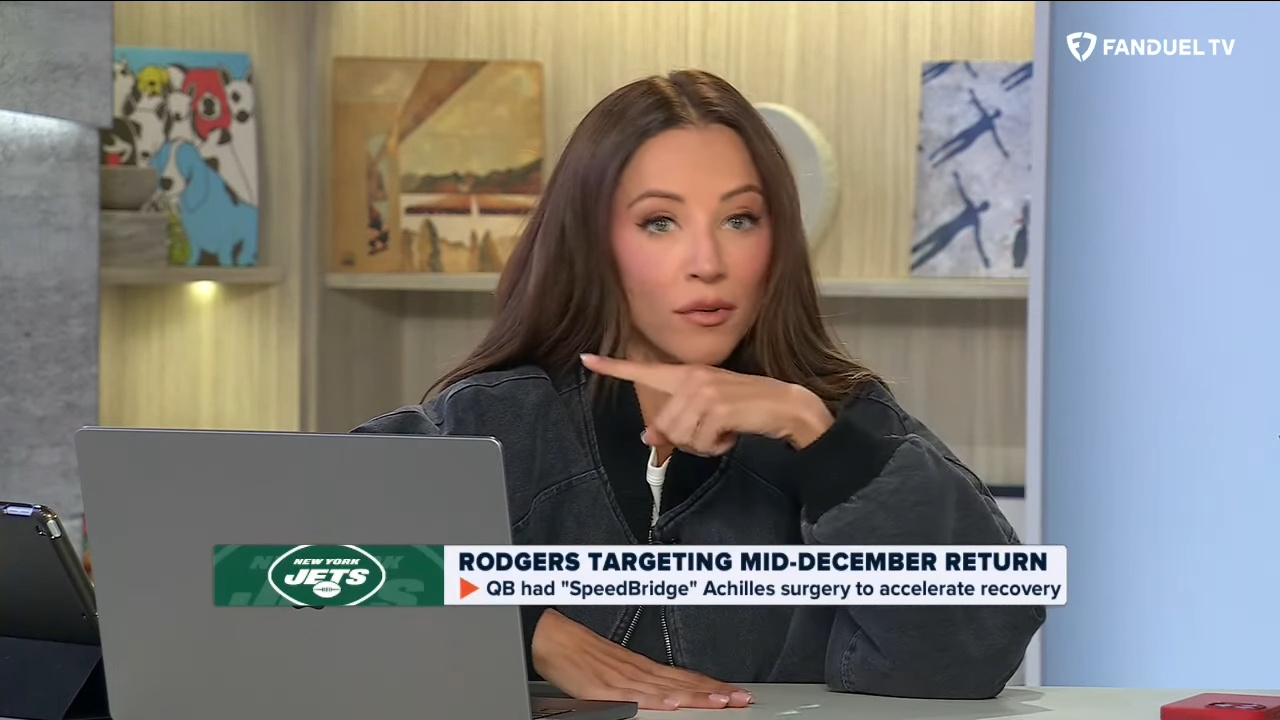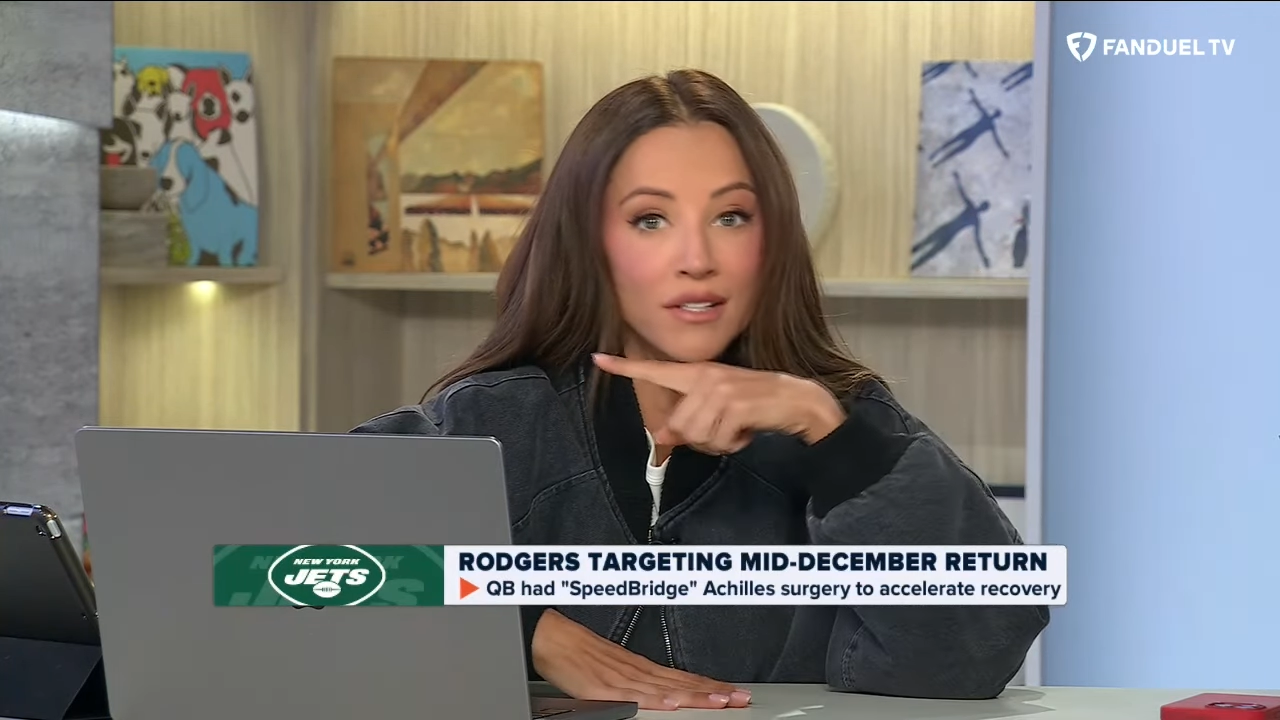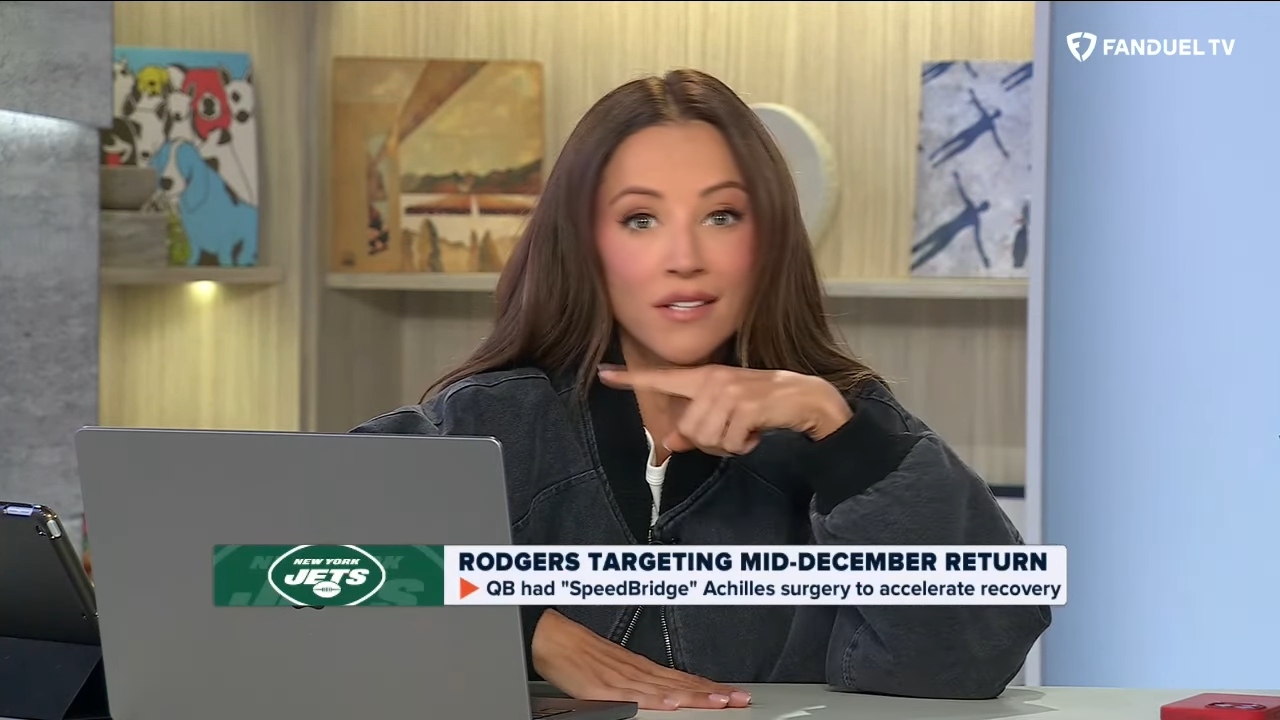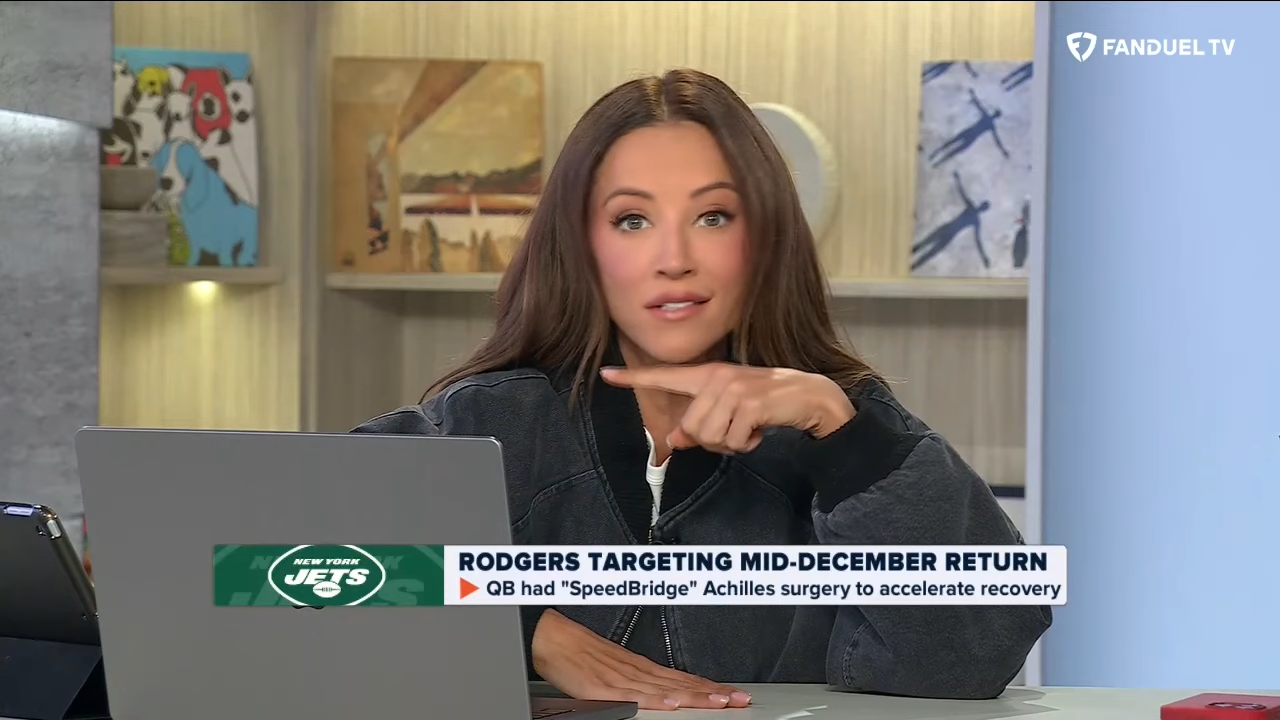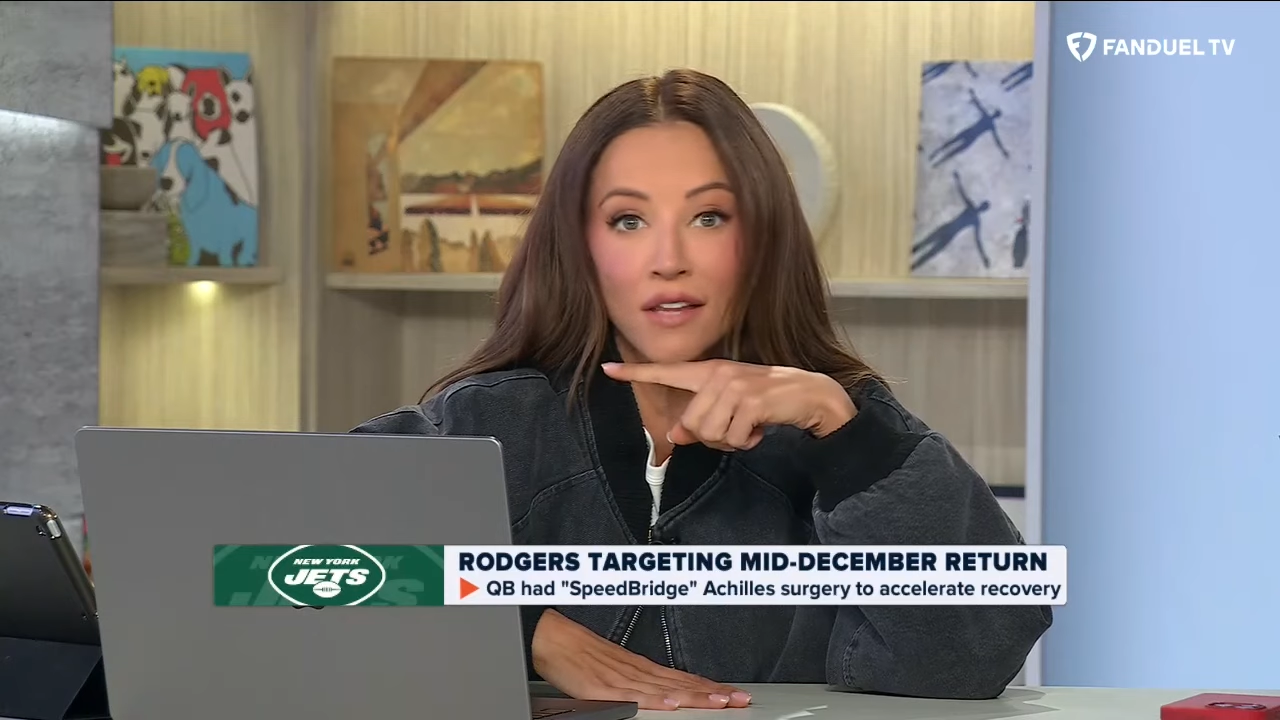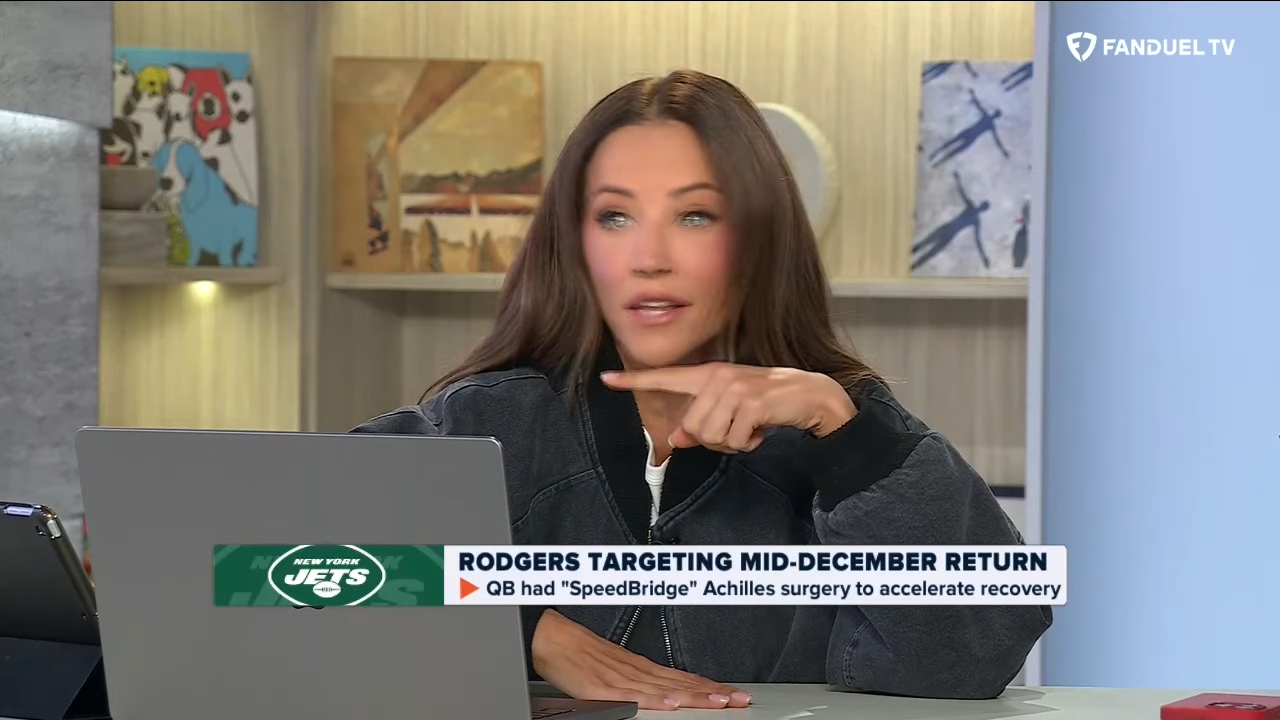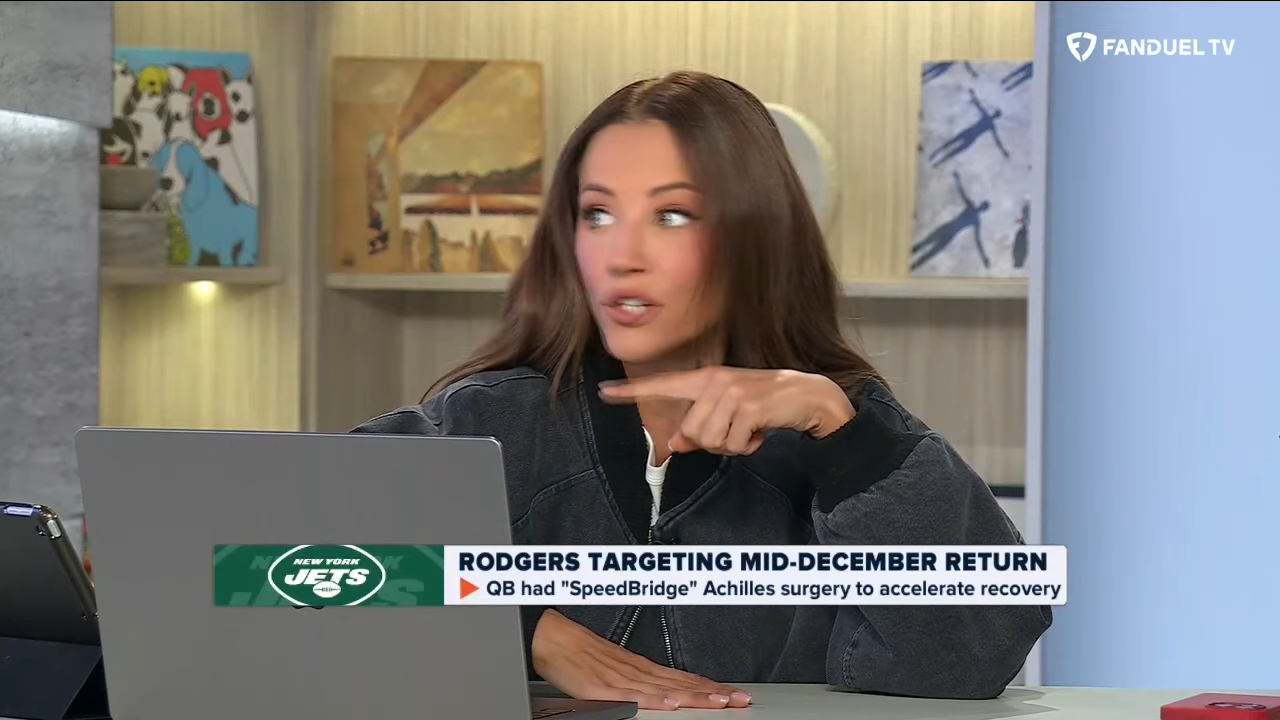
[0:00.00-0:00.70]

Marissa's done